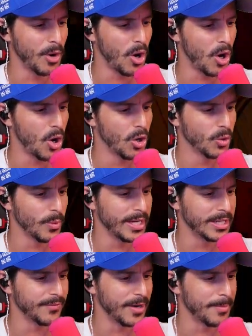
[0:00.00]
all the way
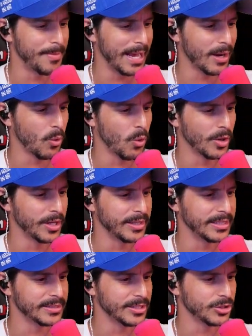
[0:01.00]
in the very back corner,
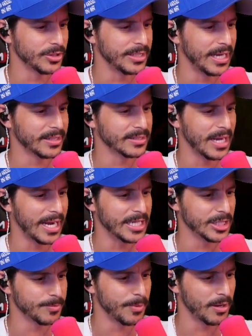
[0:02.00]
this is your next
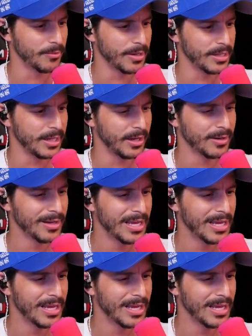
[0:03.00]
hiding spot right here.